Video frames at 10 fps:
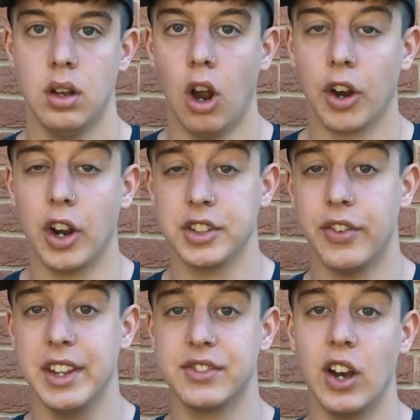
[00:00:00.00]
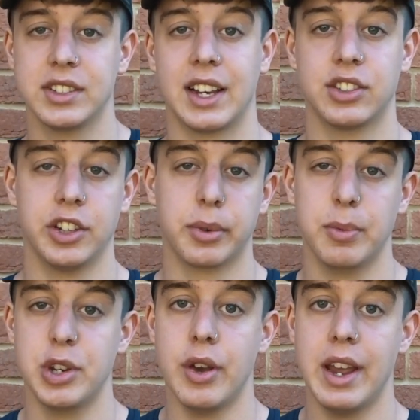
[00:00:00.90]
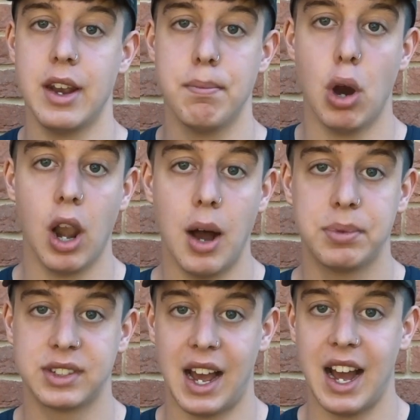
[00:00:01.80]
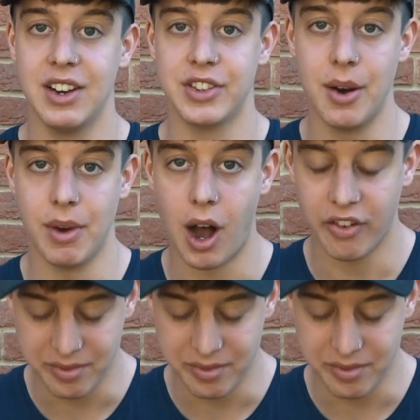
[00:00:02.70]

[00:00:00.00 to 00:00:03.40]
Alright guys, so for this first exercise we're going to be doing pull-ups, and don't laugh at